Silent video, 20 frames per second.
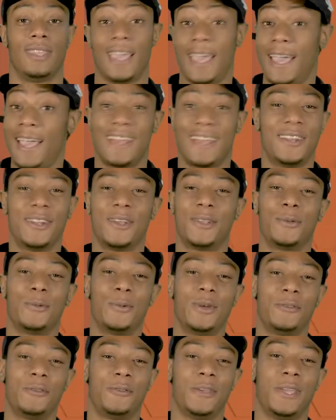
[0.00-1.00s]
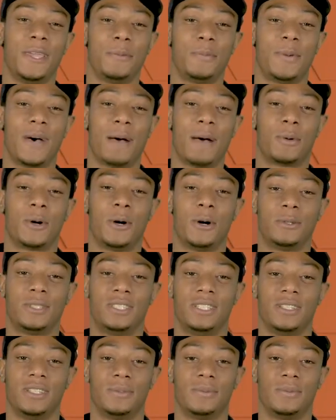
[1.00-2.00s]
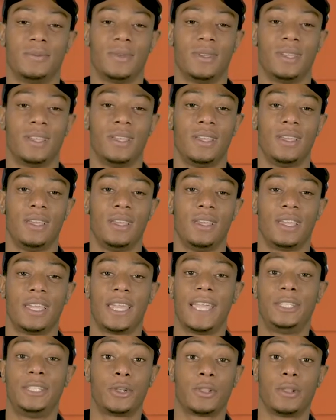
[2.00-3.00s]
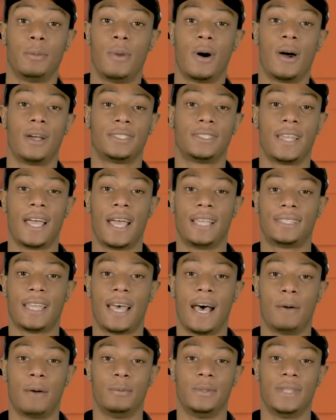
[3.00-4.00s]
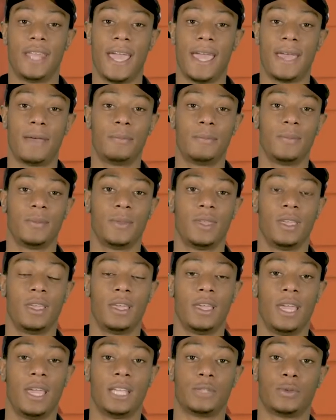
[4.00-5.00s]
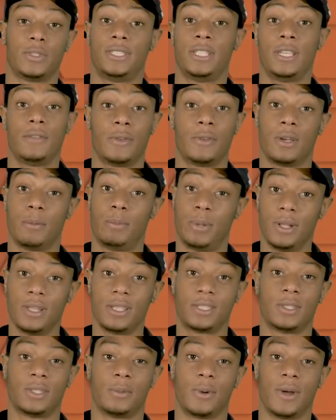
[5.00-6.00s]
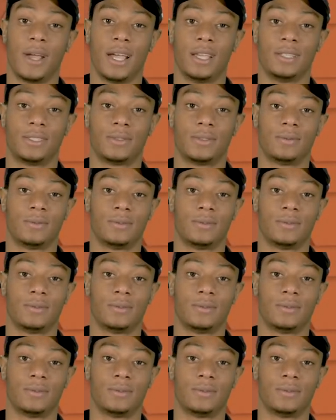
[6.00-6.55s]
Add another win for hip hop culture. Kendrick Lamar's last album, Damn, is receiving a Pulitzer Prize